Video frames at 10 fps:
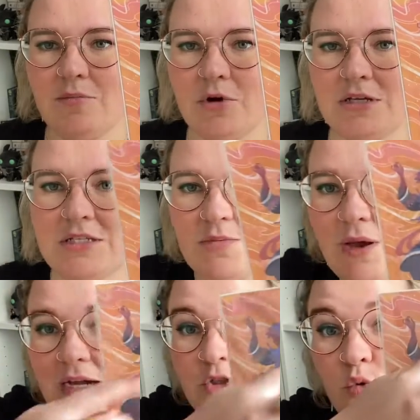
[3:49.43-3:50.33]
Brass
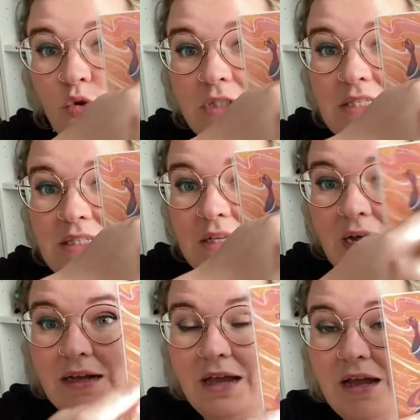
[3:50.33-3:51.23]
inspired. Oh, it's
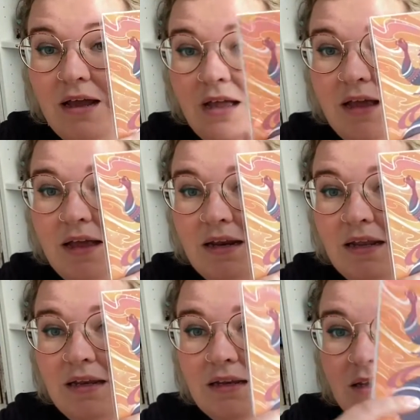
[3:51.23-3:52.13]
Daya and
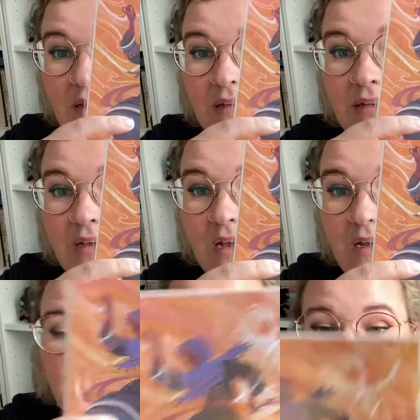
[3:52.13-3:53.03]
then
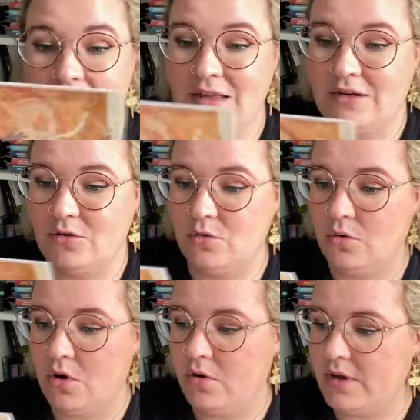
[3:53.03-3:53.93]
Nari and
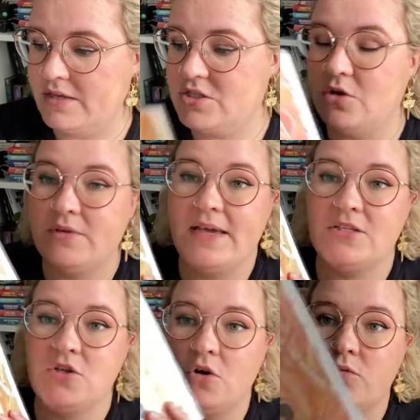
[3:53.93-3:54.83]
so
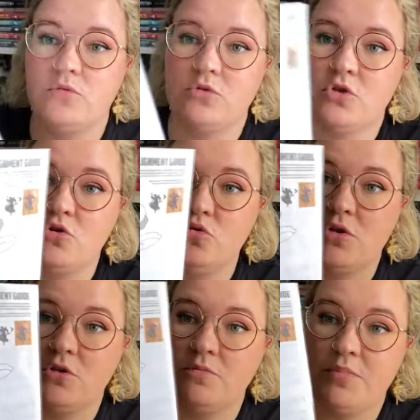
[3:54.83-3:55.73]
you
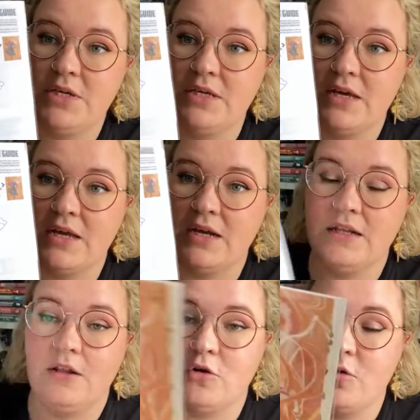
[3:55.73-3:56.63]
can be a
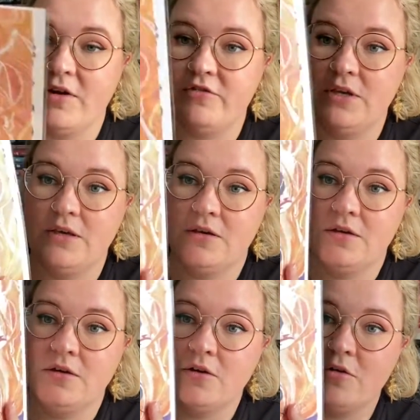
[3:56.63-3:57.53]
little crafty
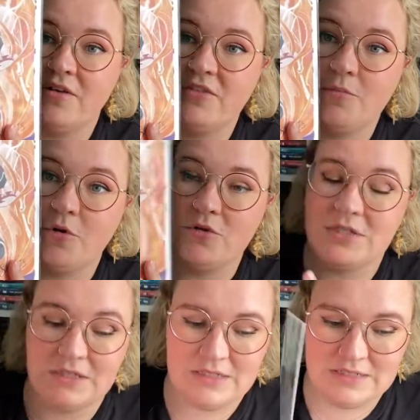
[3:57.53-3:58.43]

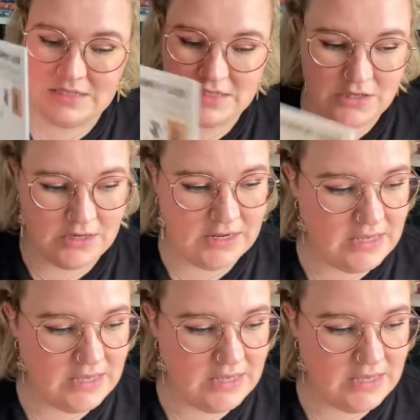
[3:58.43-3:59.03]
person. This is stunning.